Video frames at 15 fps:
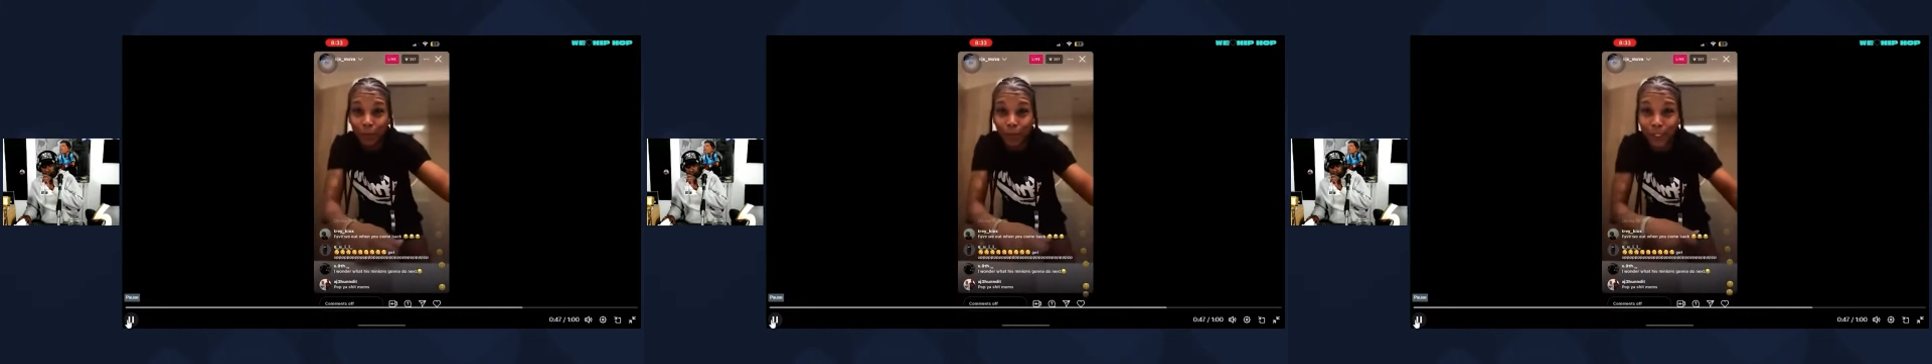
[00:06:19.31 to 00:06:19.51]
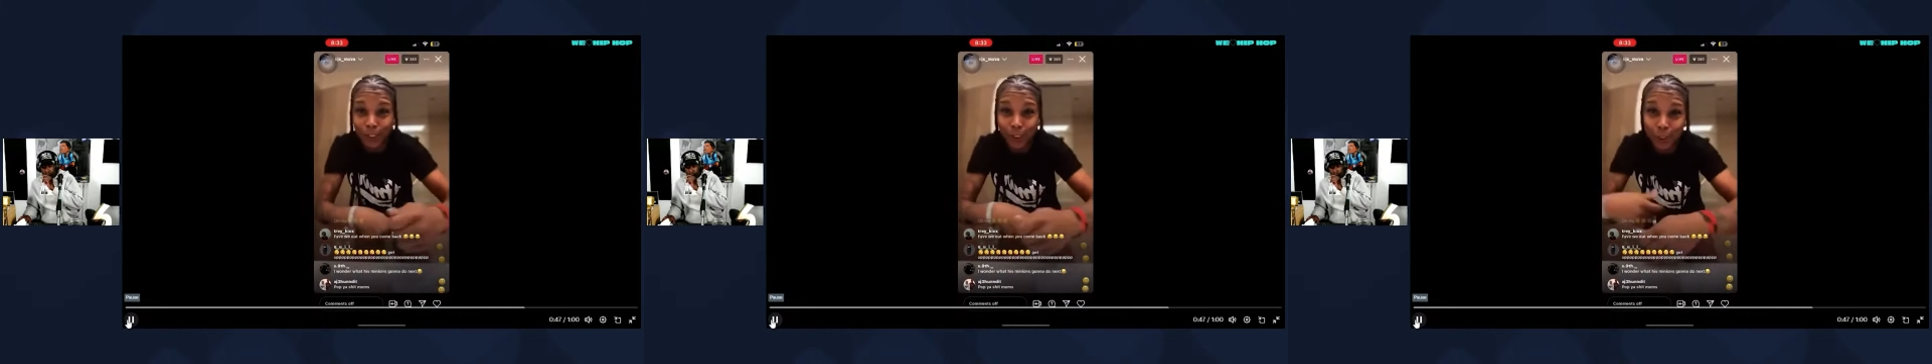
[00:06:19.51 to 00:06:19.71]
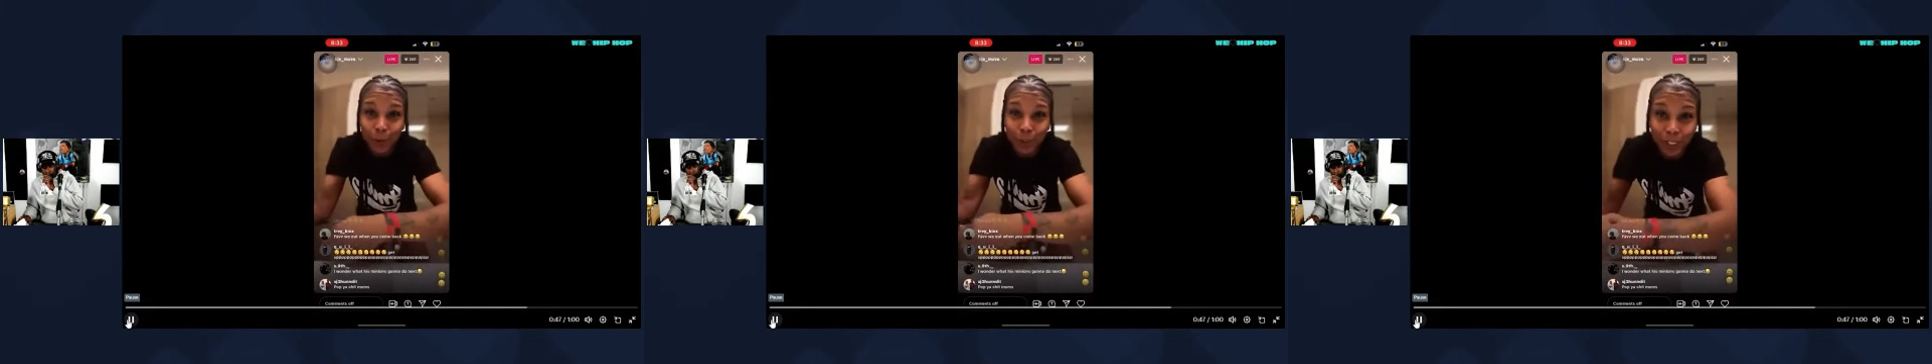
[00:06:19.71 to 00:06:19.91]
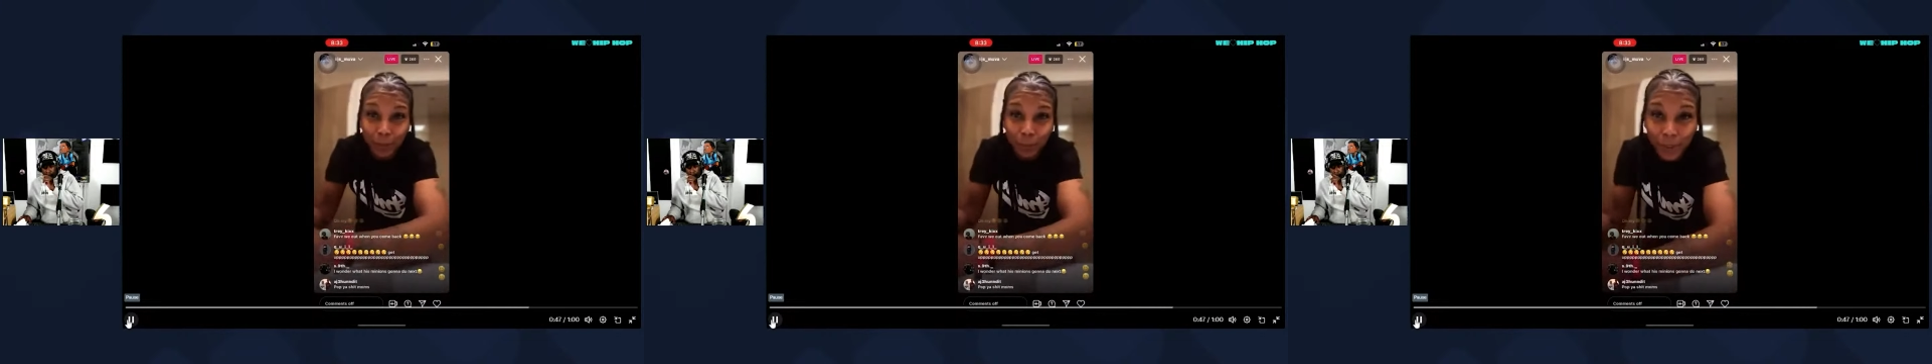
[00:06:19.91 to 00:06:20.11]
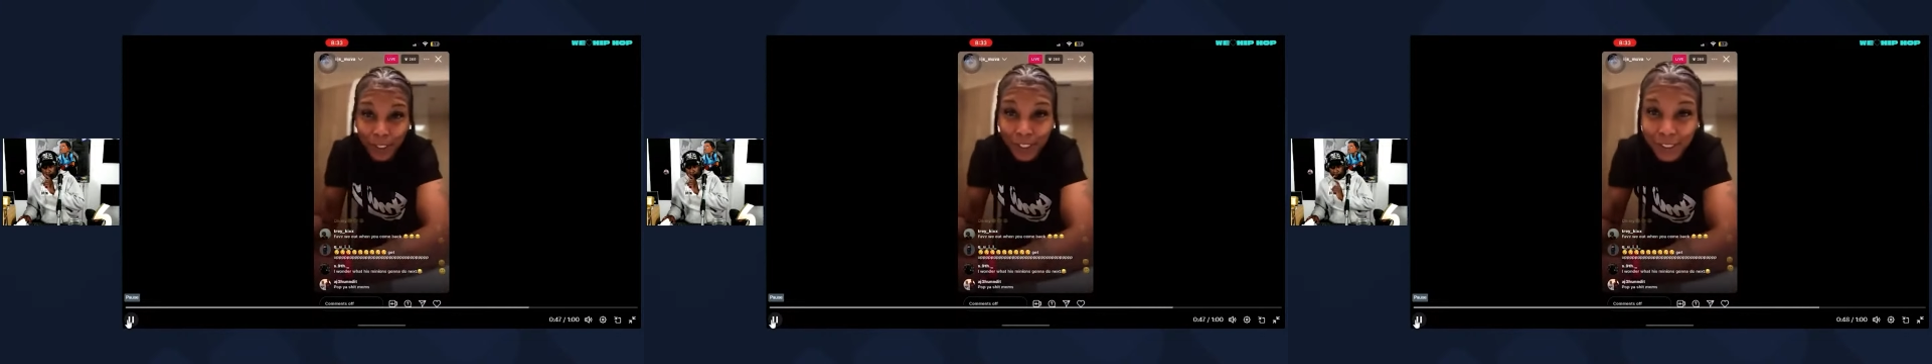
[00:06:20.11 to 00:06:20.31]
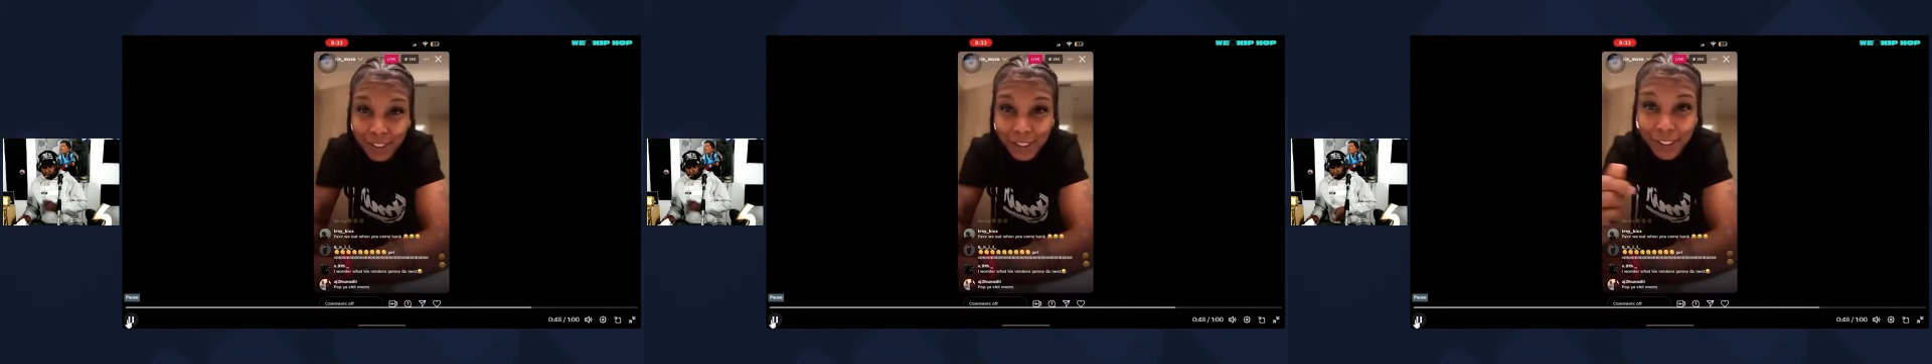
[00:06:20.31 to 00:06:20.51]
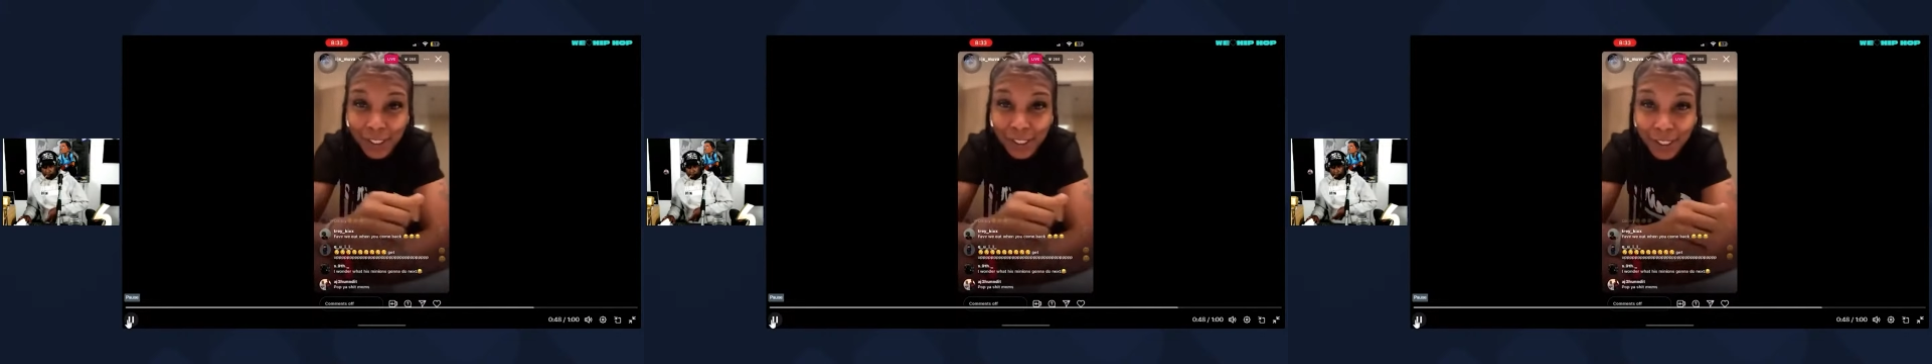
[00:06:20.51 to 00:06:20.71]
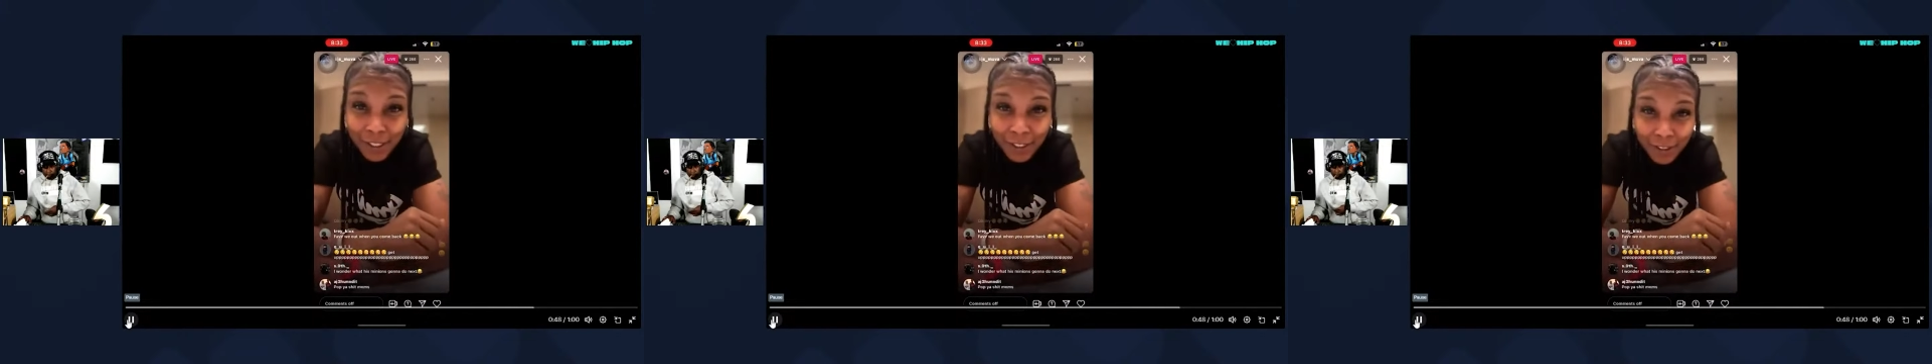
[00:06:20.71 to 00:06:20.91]
get a piece, you get a
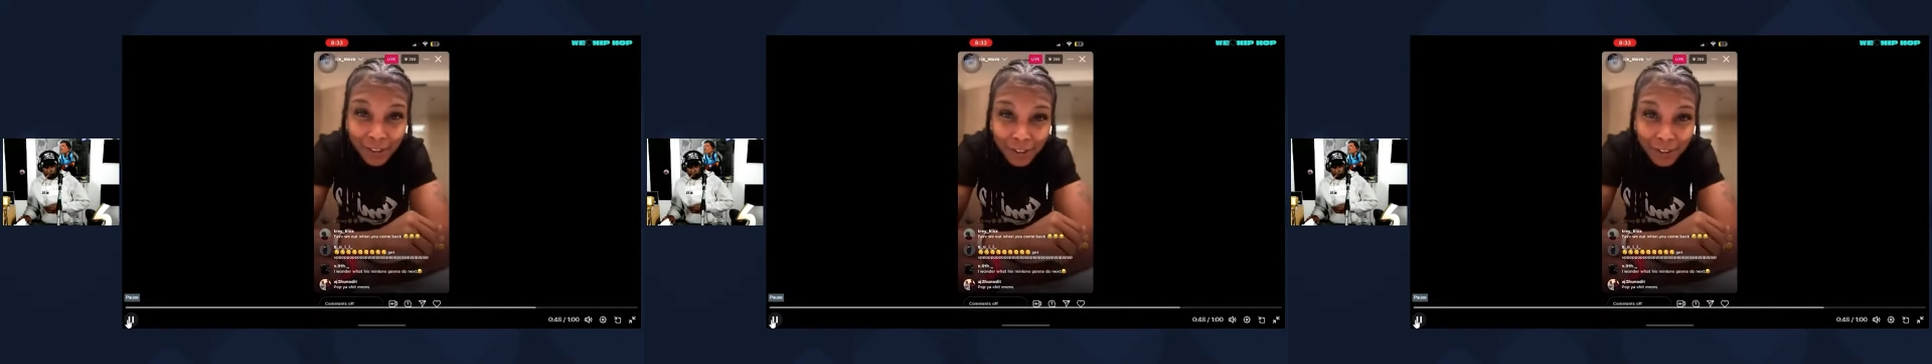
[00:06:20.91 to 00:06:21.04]
piece.